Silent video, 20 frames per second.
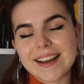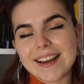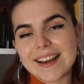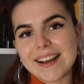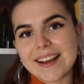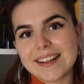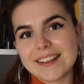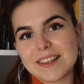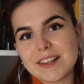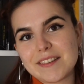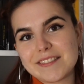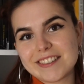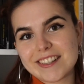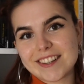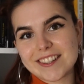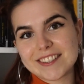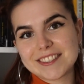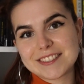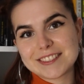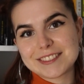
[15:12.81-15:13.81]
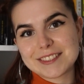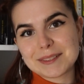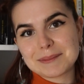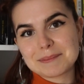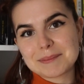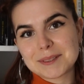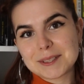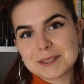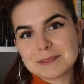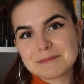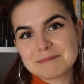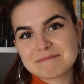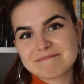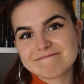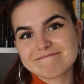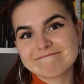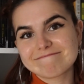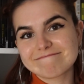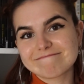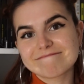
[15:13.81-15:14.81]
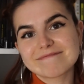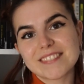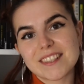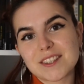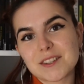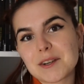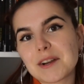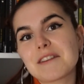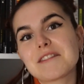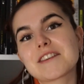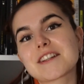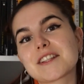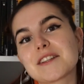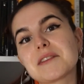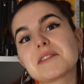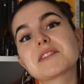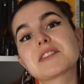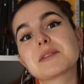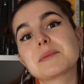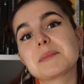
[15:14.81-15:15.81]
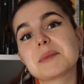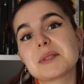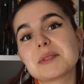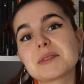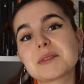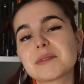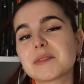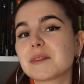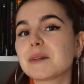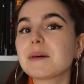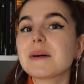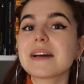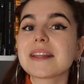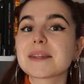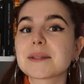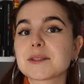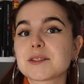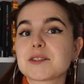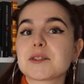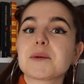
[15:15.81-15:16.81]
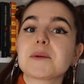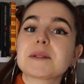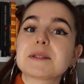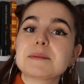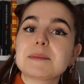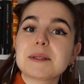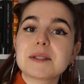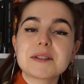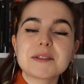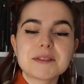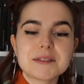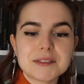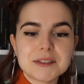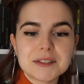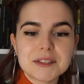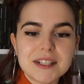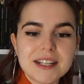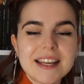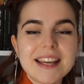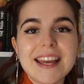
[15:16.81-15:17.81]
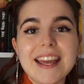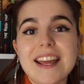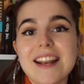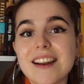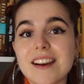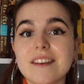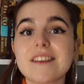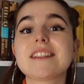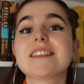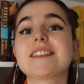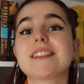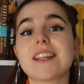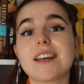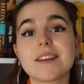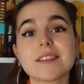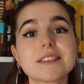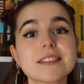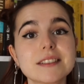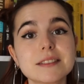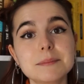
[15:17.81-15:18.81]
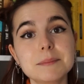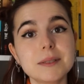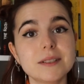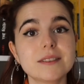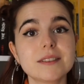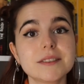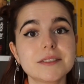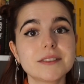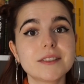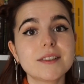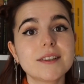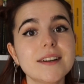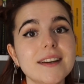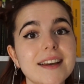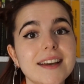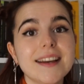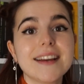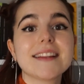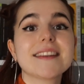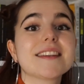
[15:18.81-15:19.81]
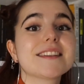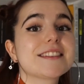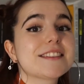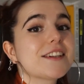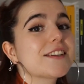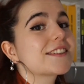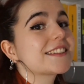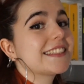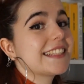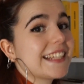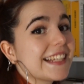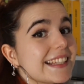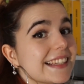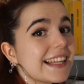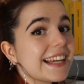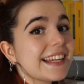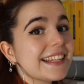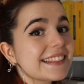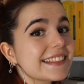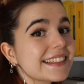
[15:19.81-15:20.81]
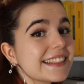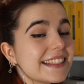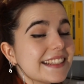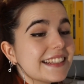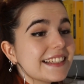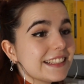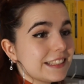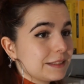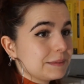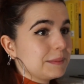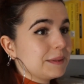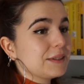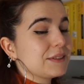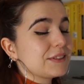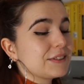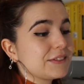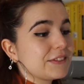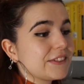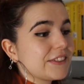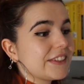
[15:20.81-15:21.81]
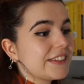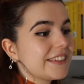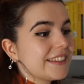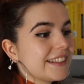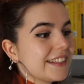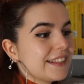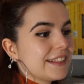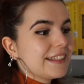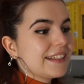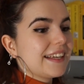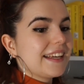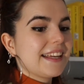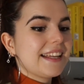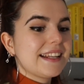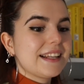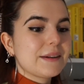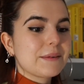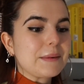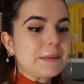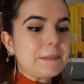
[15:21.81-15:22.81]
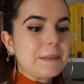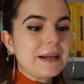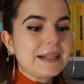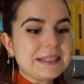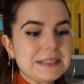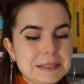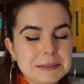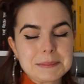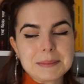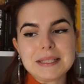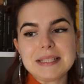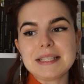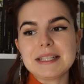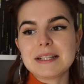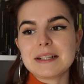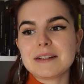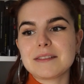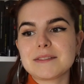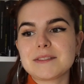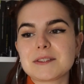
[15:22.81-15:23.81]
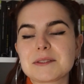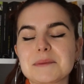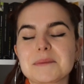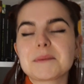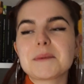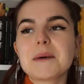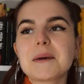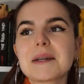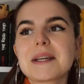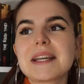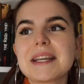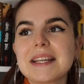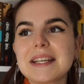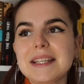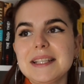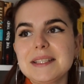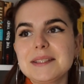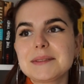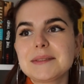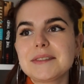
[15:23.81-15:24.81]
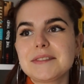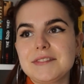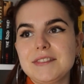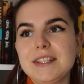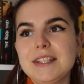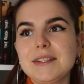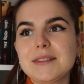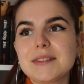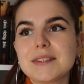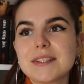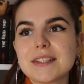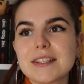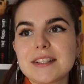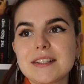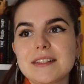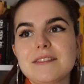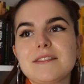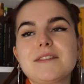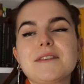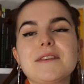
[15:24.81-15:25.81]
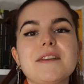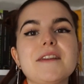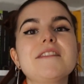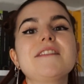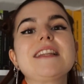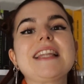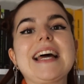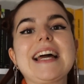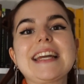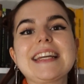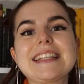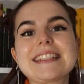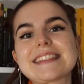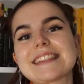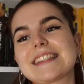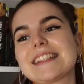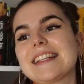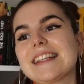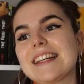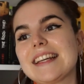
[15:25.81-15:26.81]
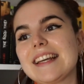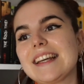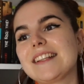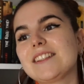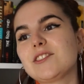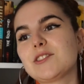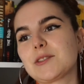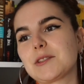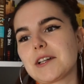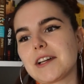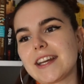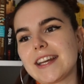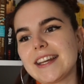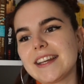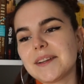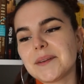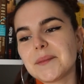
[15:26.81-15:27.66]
I love Heartstopper. The graphic novels are beautiful and the show is beautiful and Harry Styles is beautiful and the song Daylight is beautiful, and it reminds me of just walking into a field full of light and joy.